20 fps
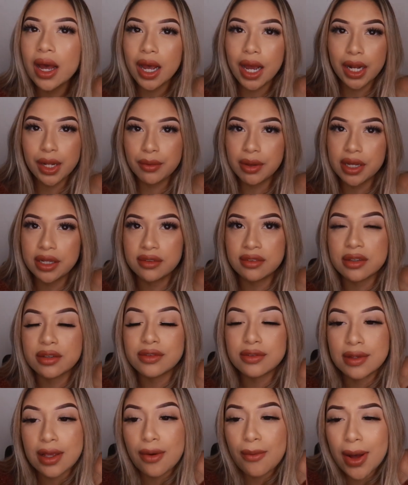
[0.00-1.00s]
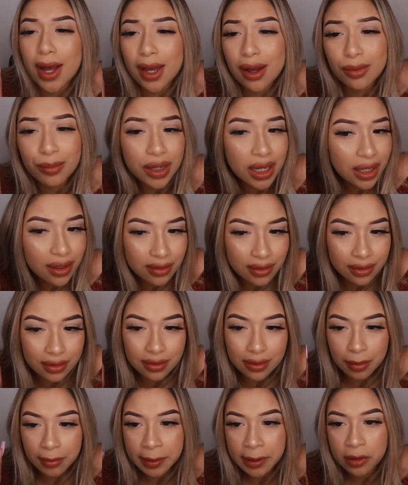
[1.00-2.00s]
Anyways, so I hope you guys
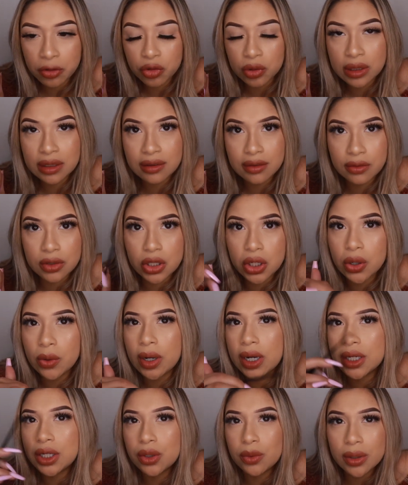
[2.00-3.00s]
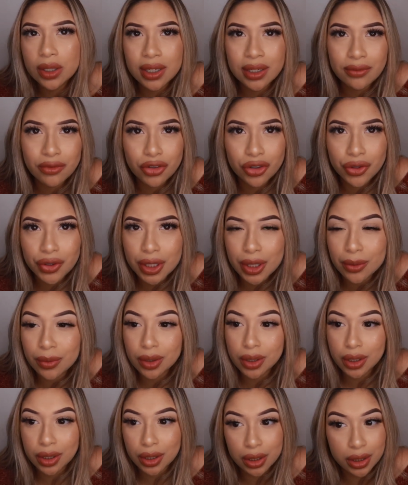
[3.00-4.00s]
somewhat enjoyed this video. I know it kind of turned
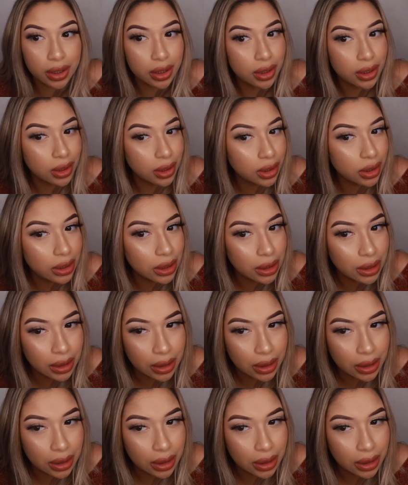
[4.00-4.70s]
out good.